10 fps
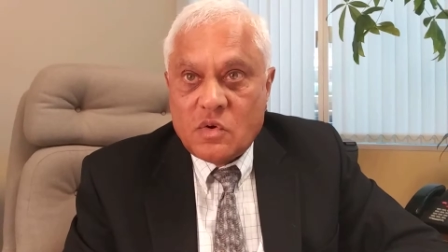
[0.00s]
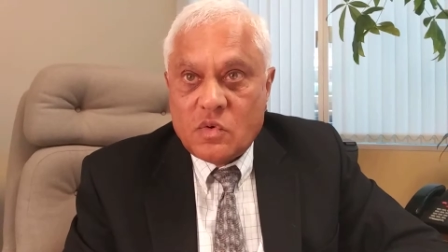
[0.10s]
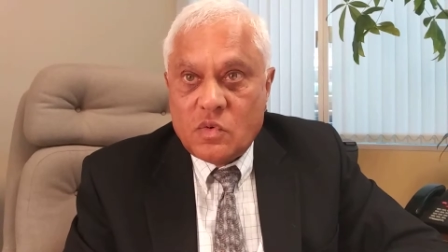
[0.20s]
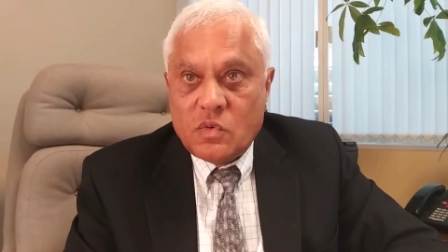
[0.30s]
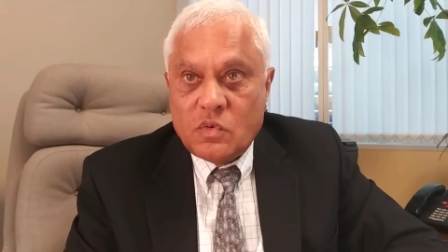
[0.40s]

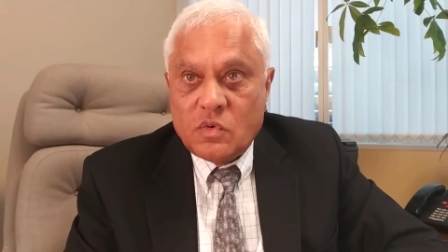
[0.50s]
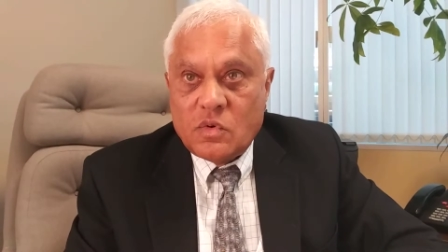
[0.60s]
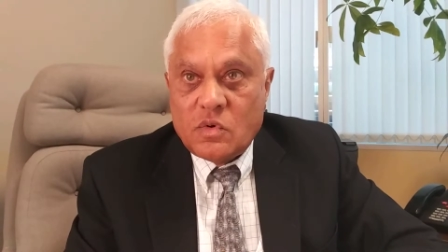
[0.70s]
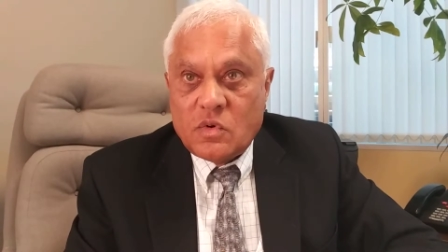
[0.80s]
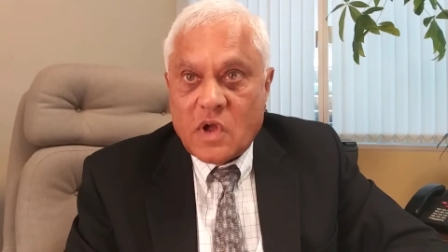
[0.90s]
who
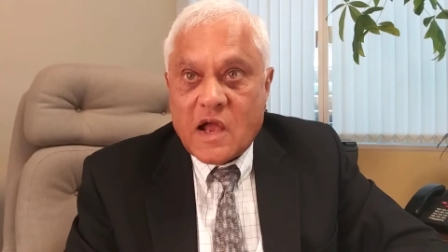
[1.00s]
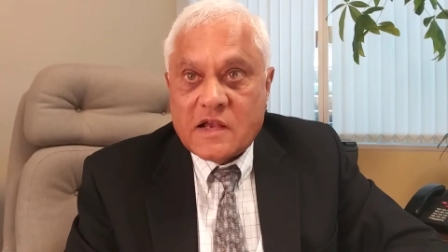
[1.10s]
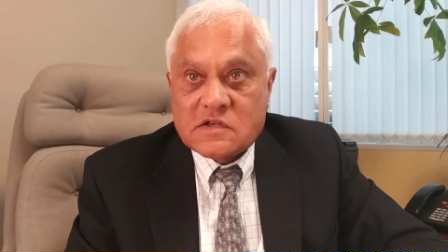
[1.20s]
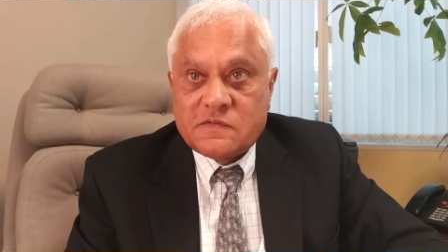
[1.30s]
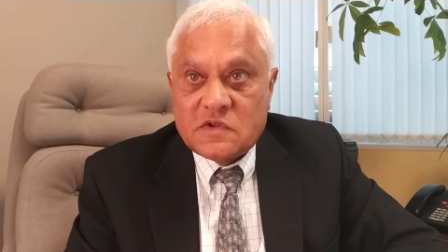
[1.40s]

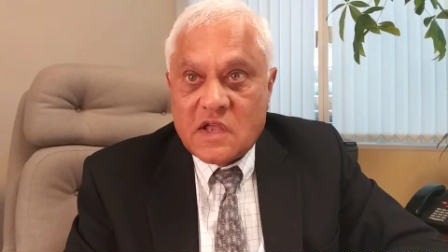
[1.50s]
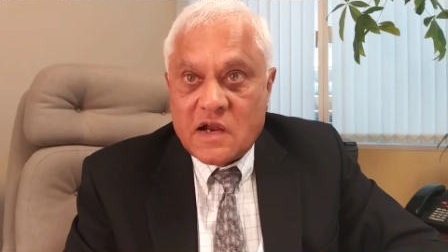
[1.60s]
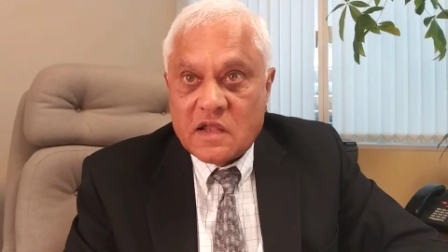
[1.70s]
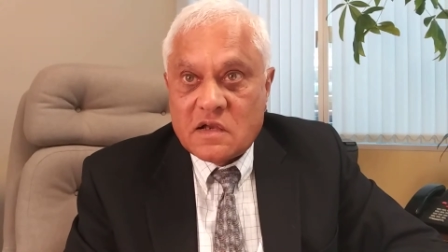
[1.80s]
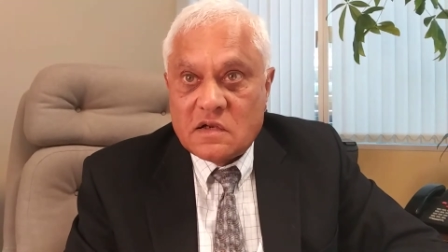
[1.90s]
asked for the
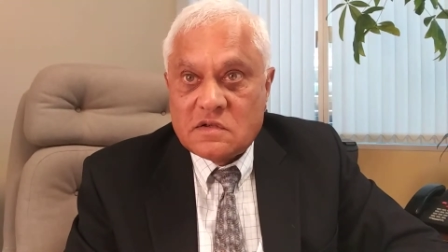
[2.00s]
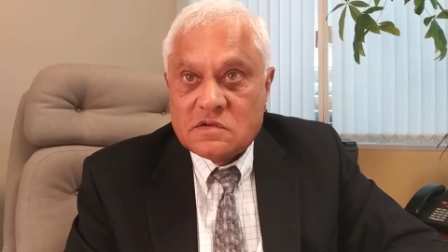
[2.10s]
article.